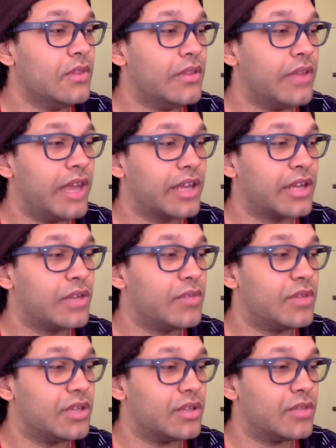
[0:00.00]
that it could
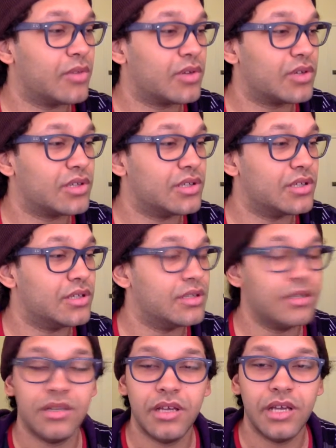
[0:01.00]
be the person
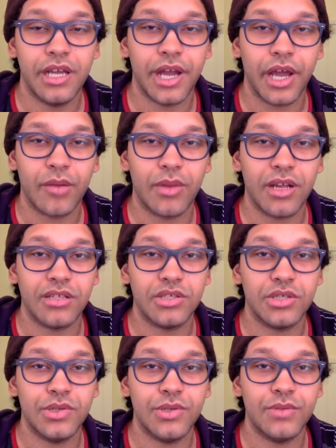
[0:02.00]
in Iron Man
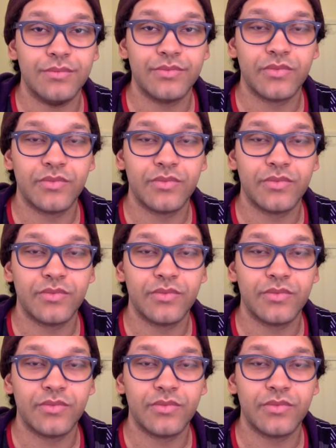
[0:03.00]
2